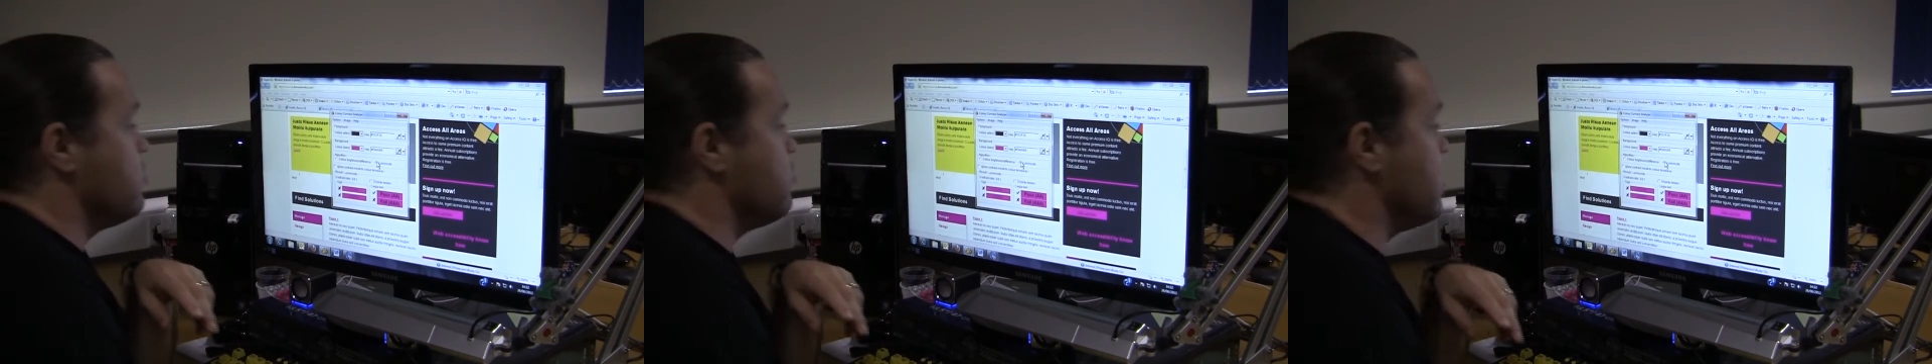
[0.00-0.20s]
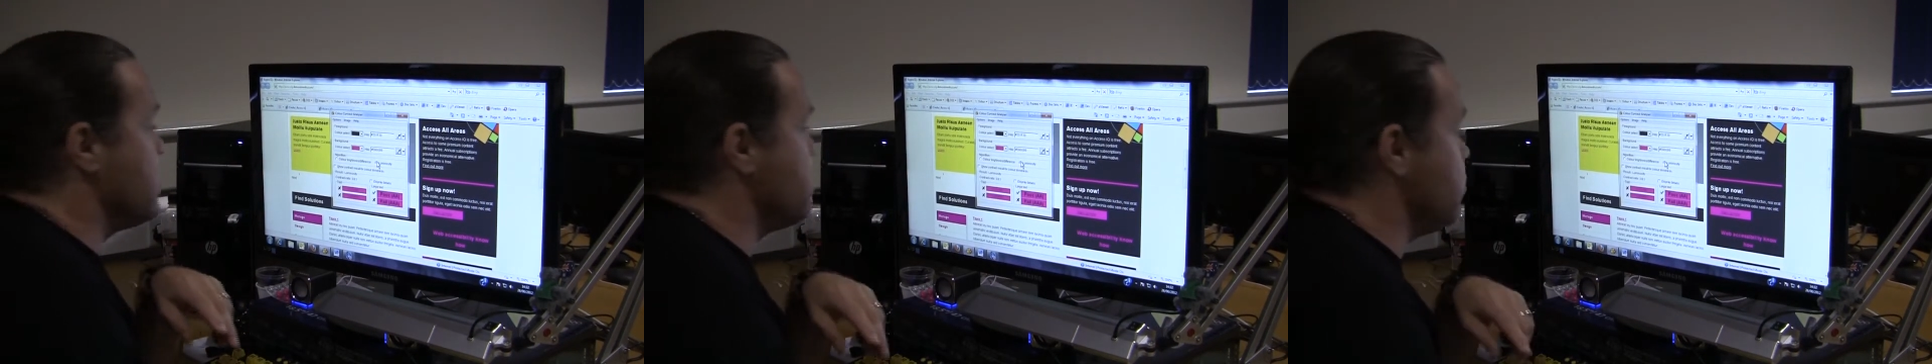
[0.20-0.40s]

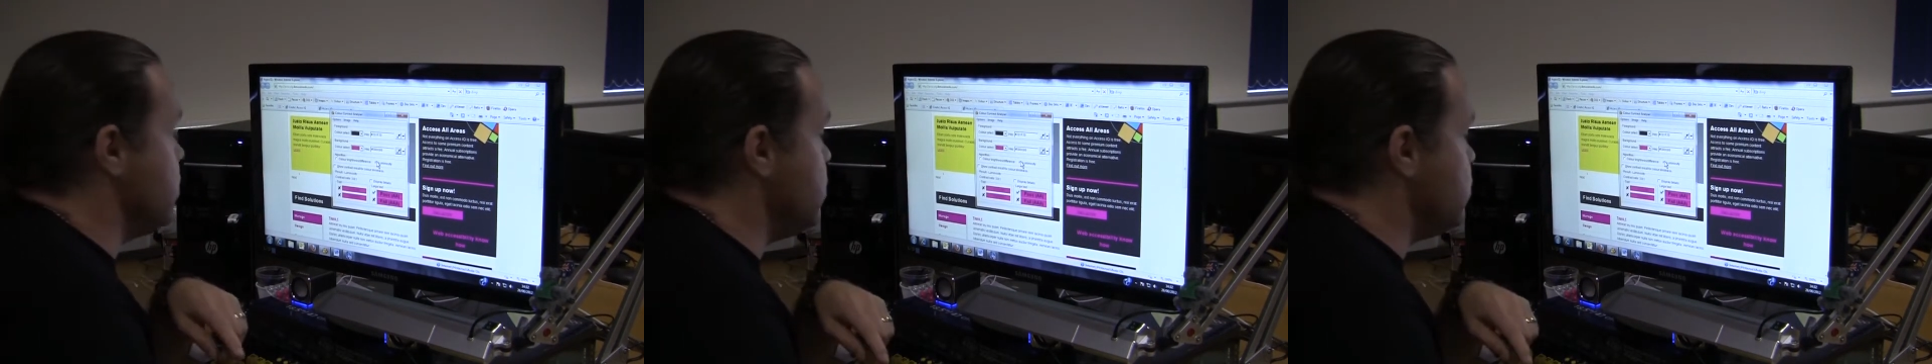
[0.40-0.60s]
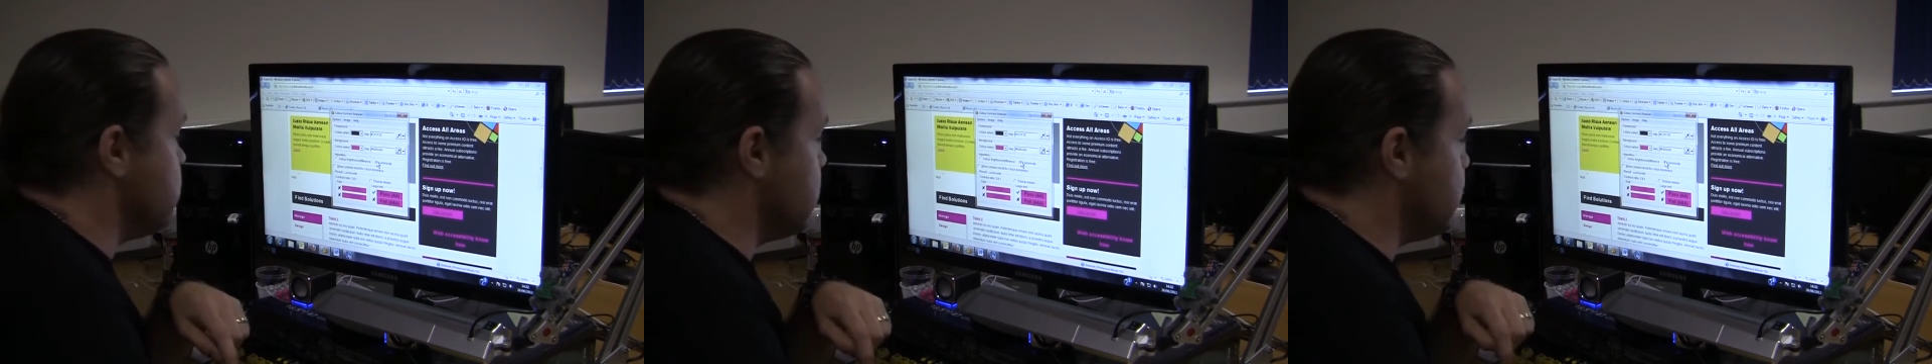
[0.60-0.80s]
contrast
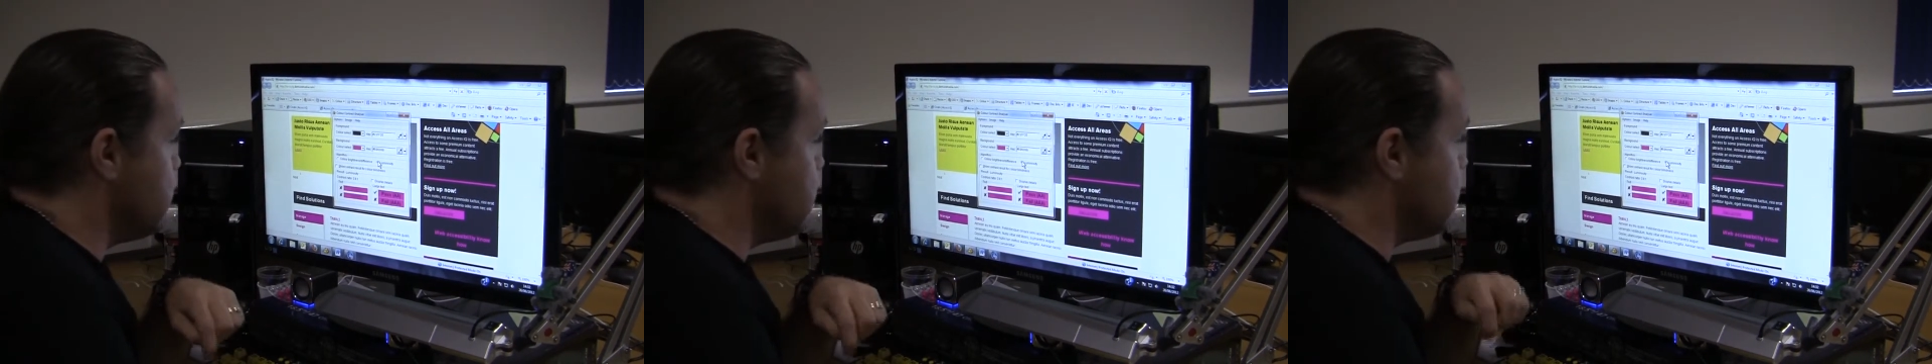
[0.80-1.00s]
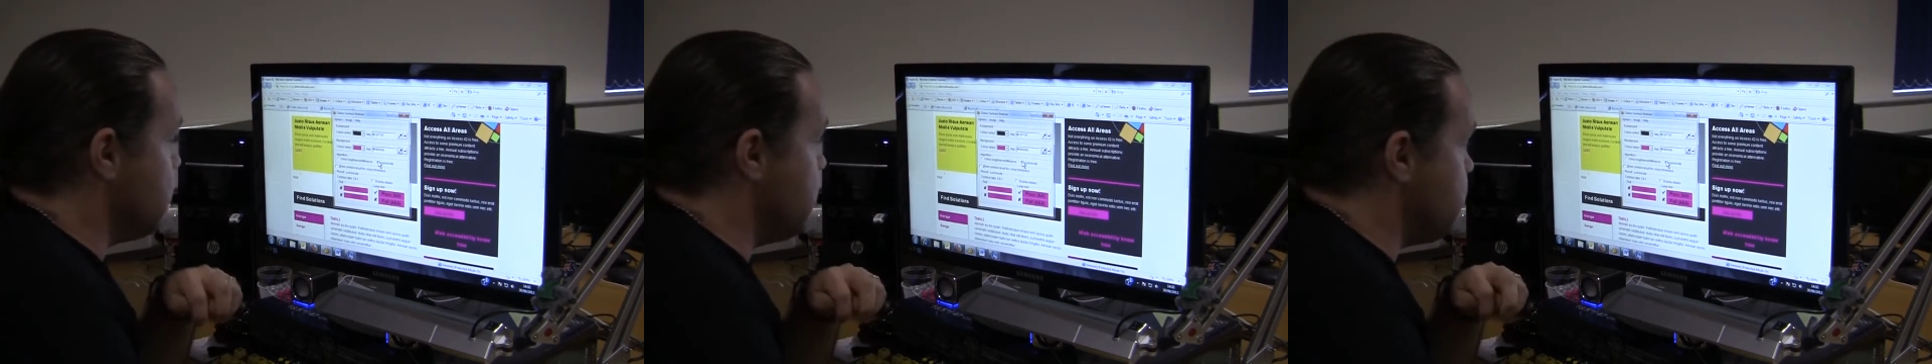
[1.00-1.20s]
ratio
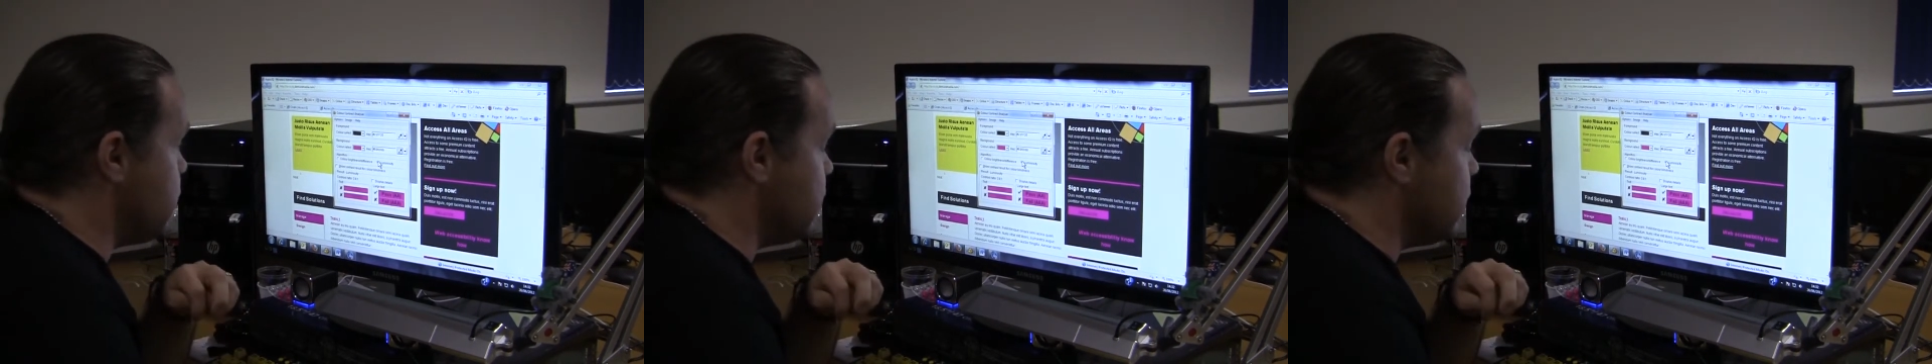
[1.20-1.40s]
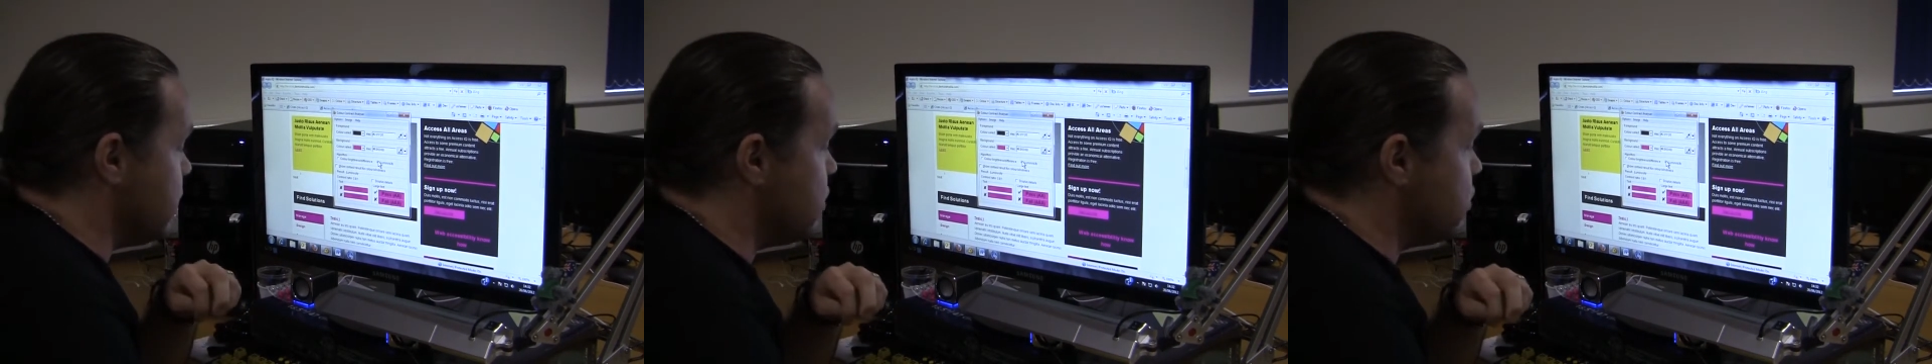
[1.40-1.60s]
of
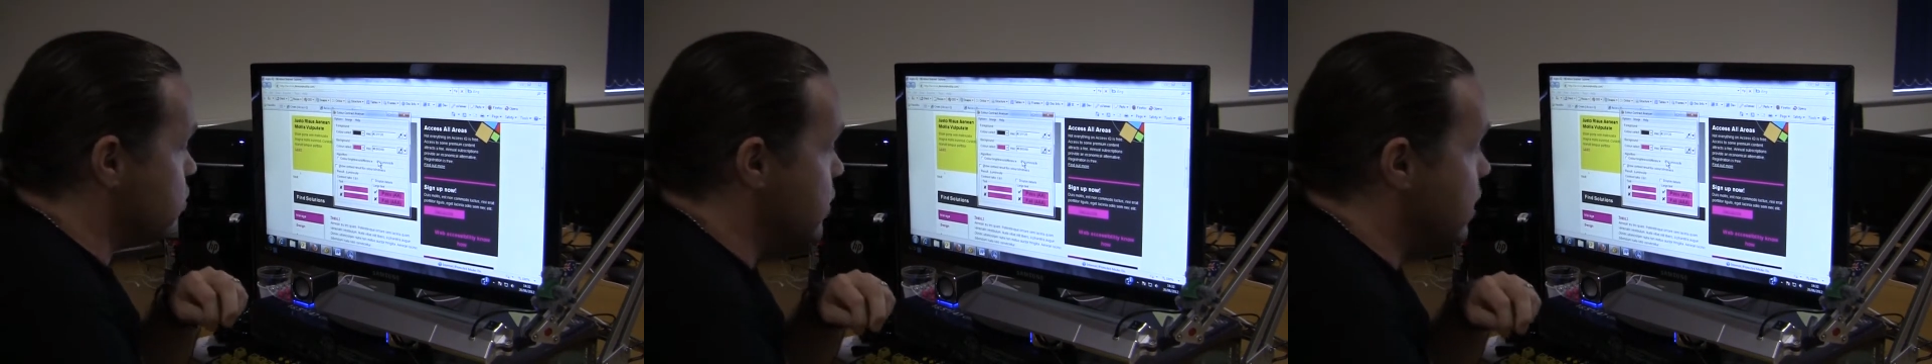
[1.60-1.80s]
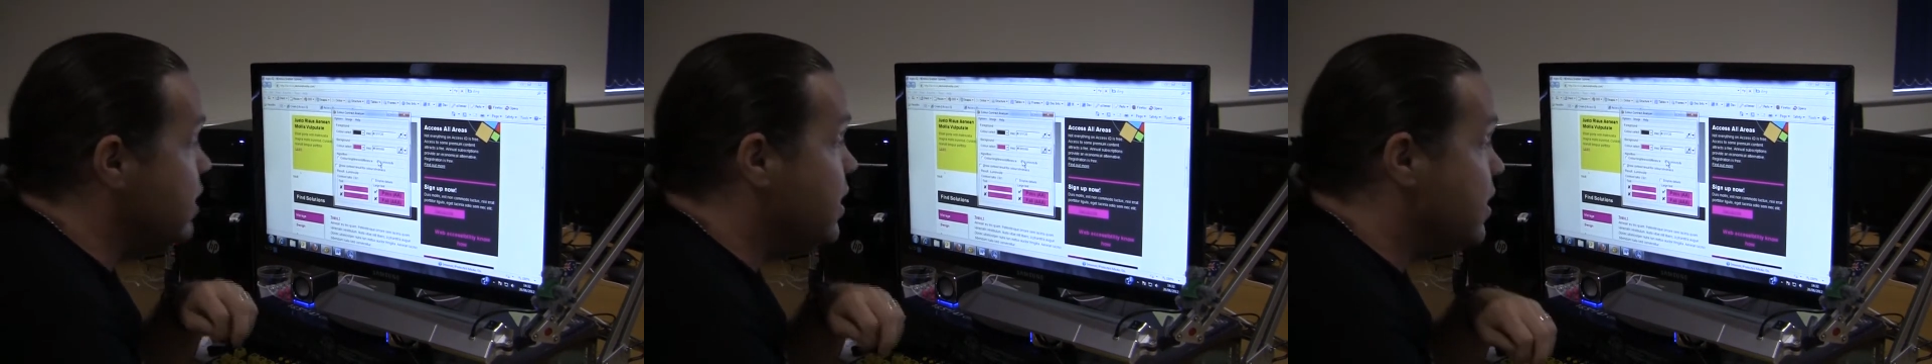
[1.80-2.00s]
3.8
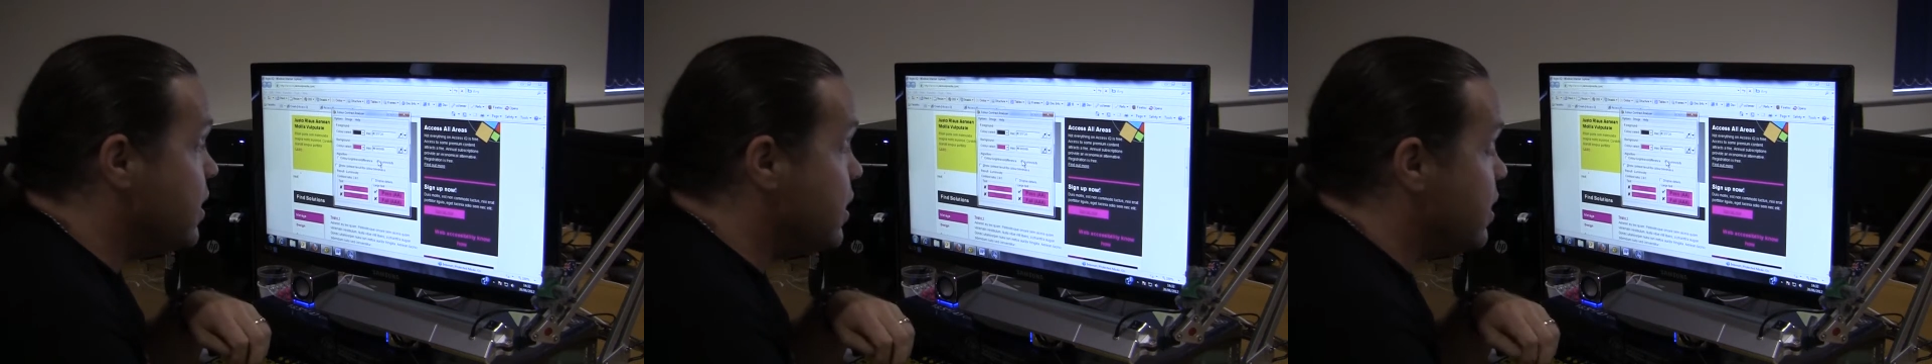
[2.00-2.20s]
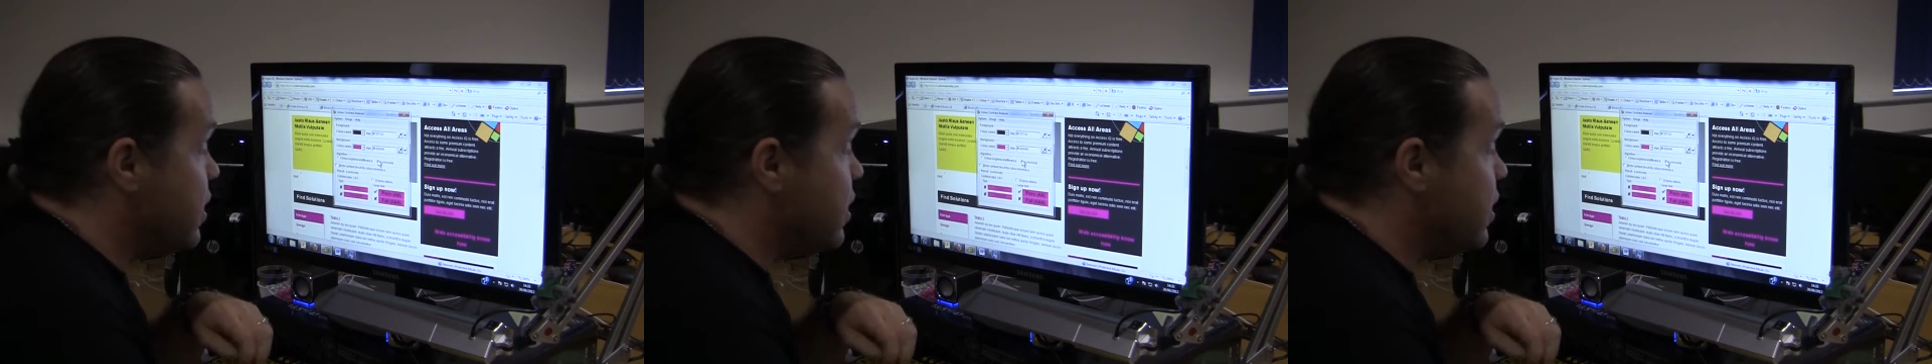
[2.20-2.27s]
to 1